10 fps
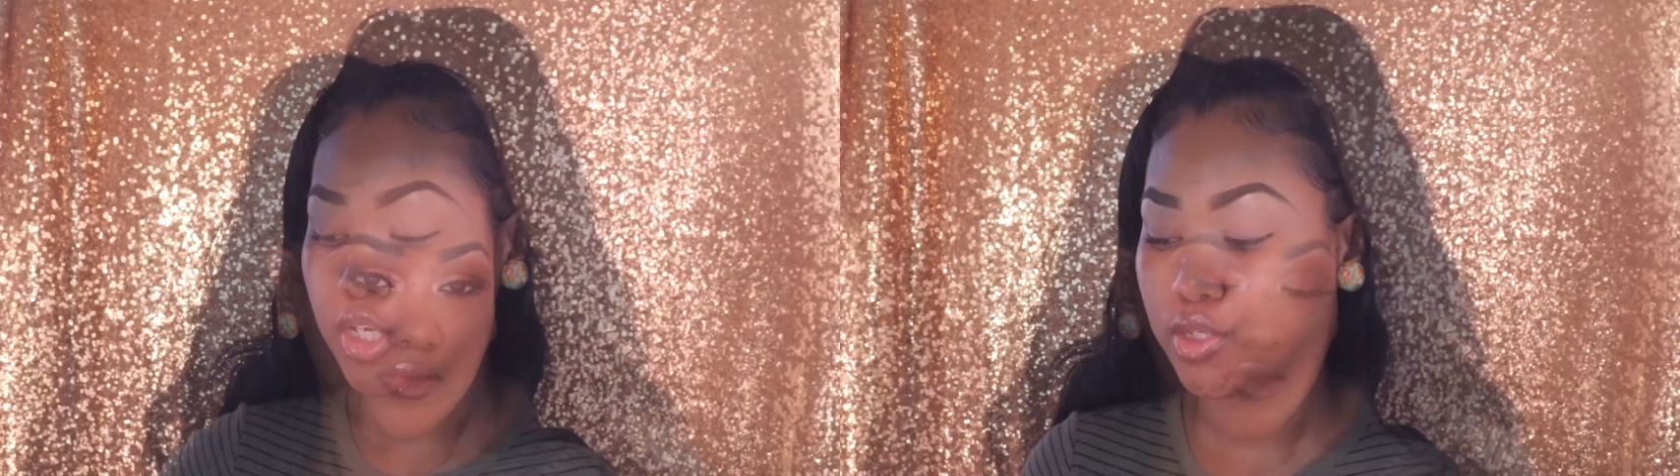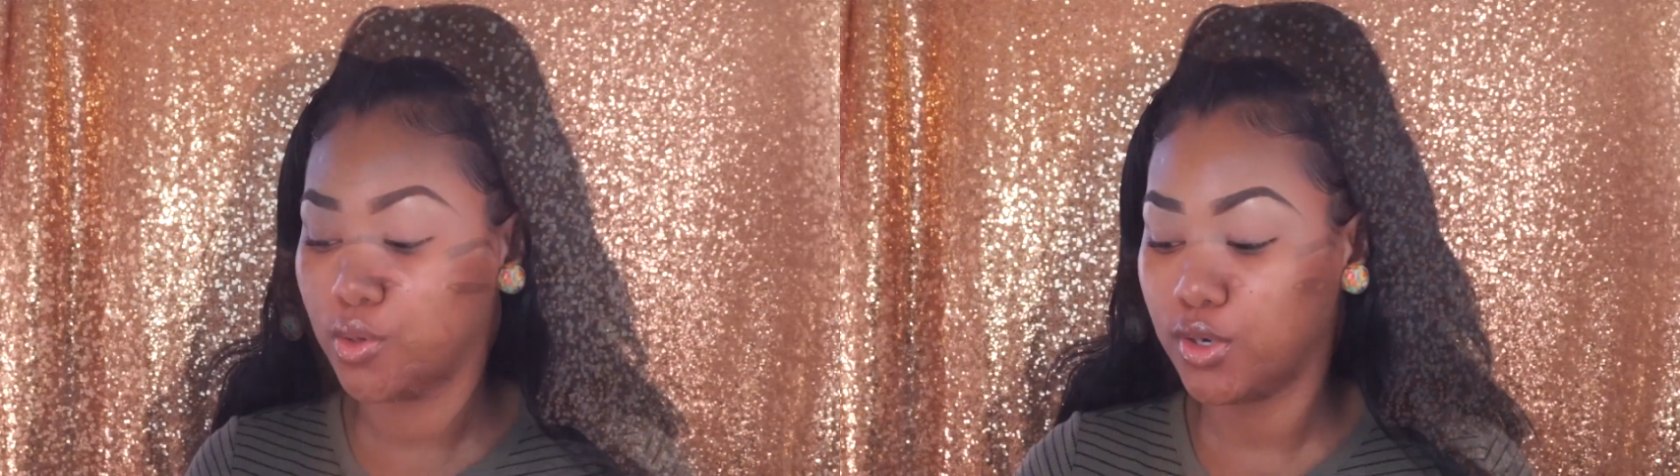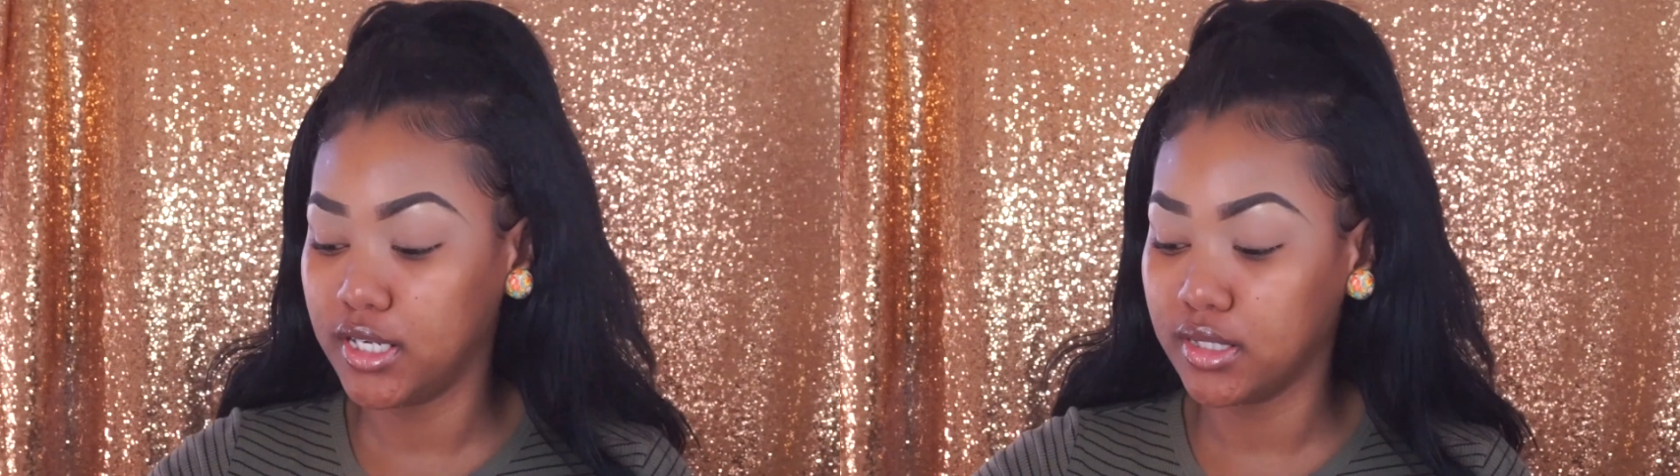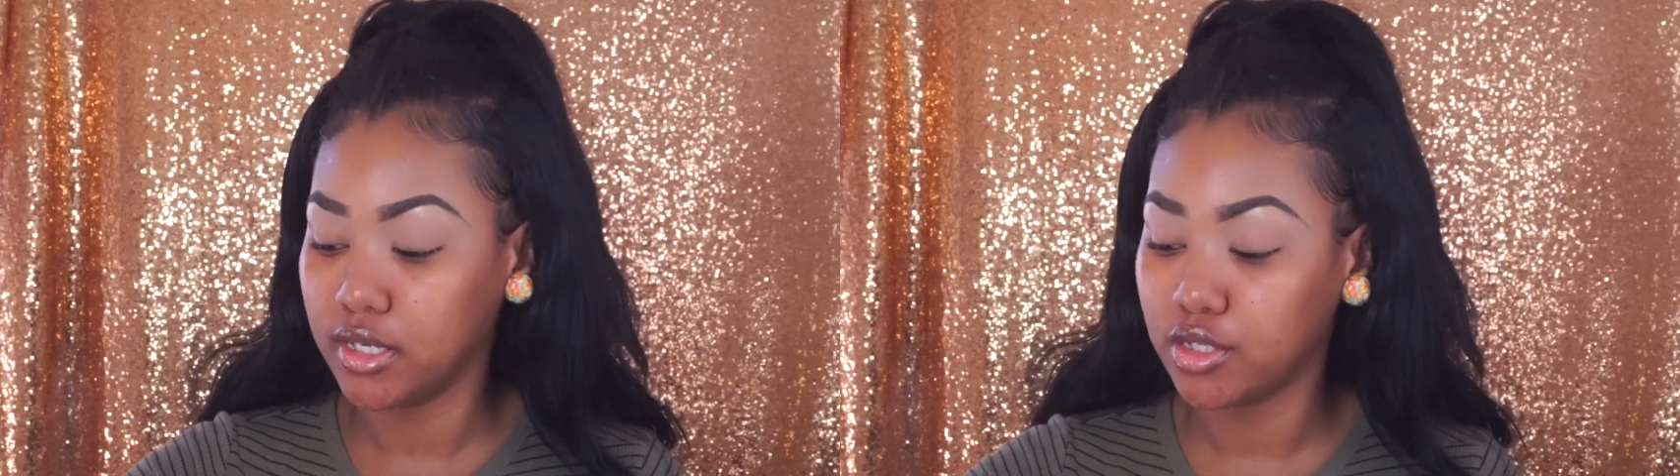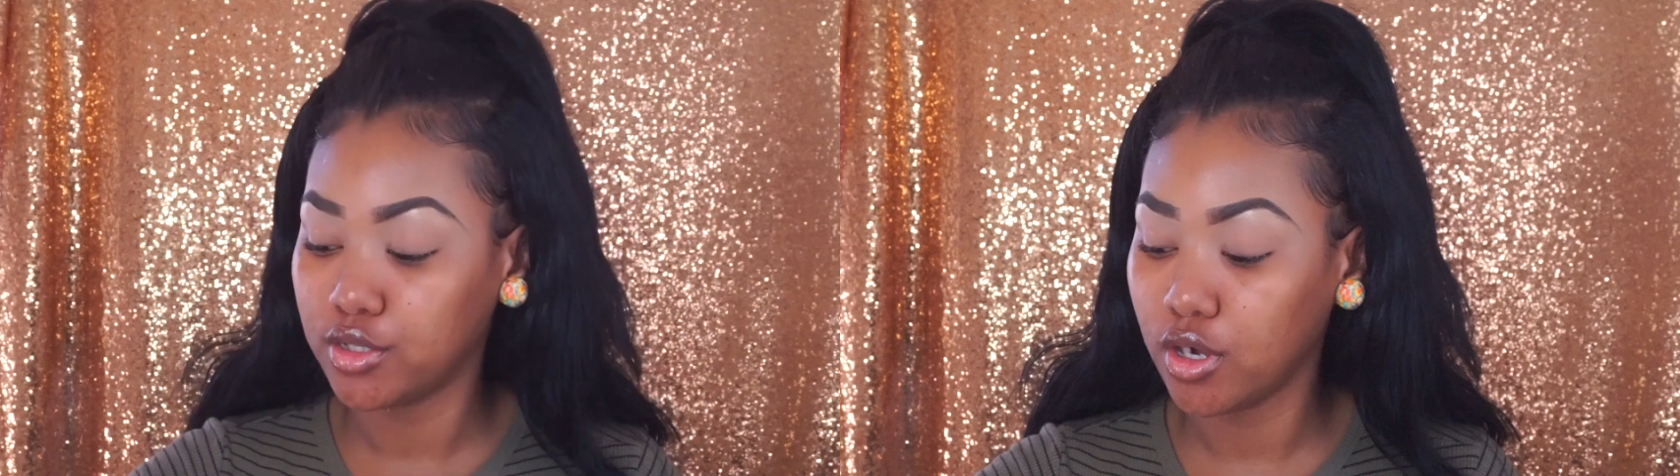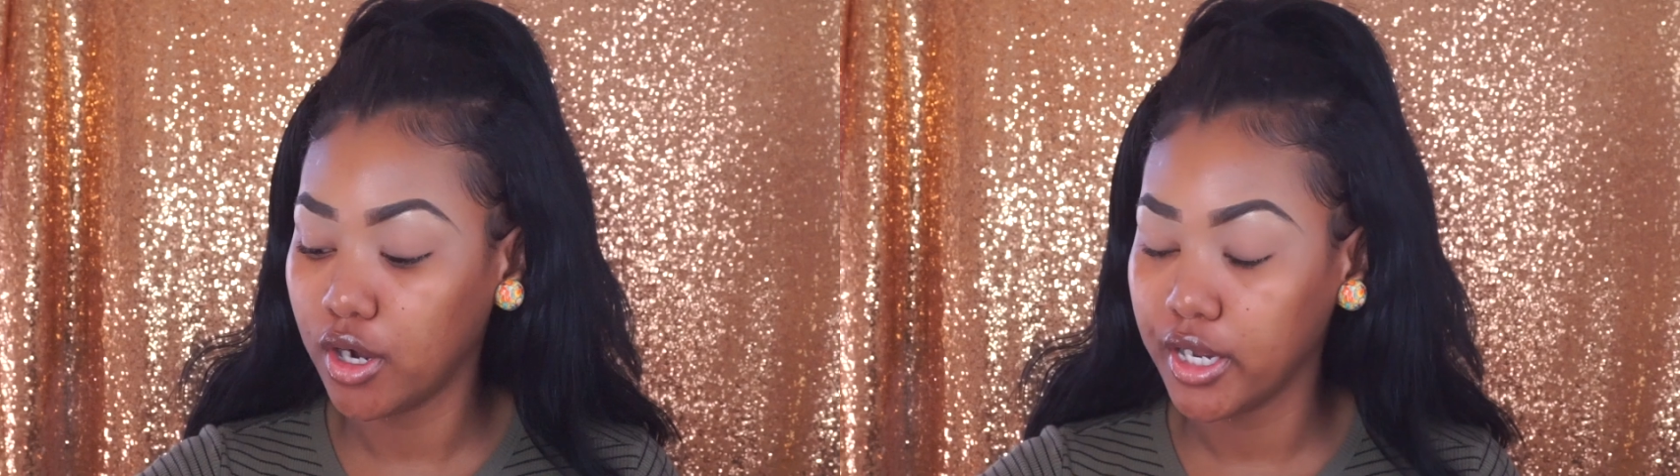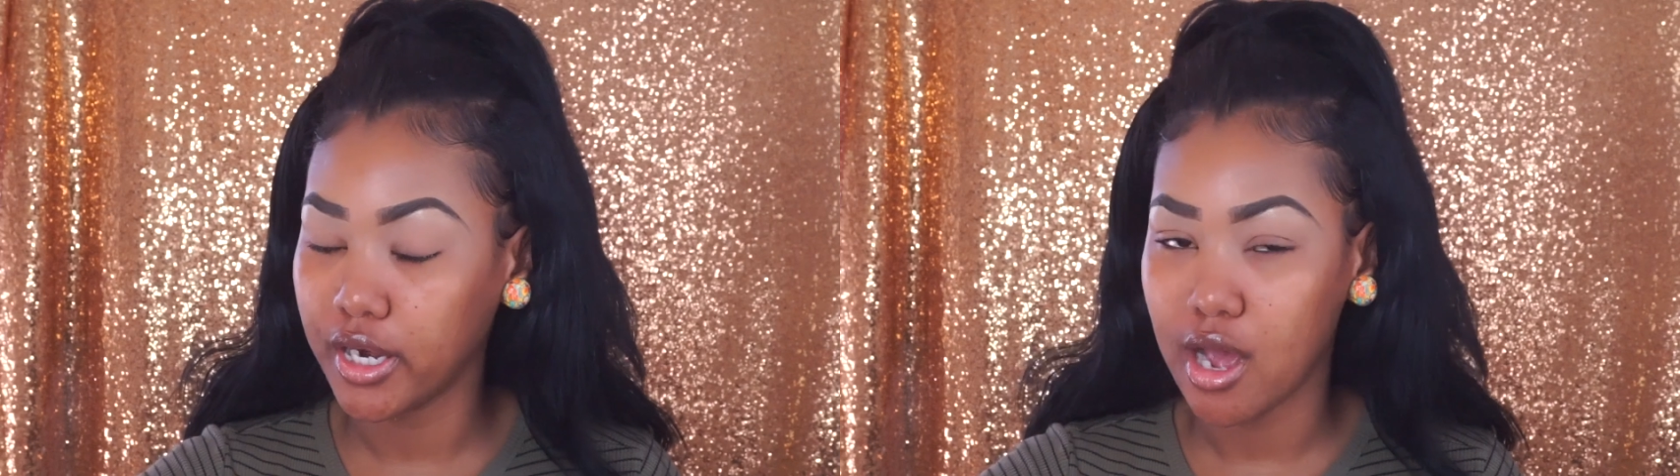So let's get started.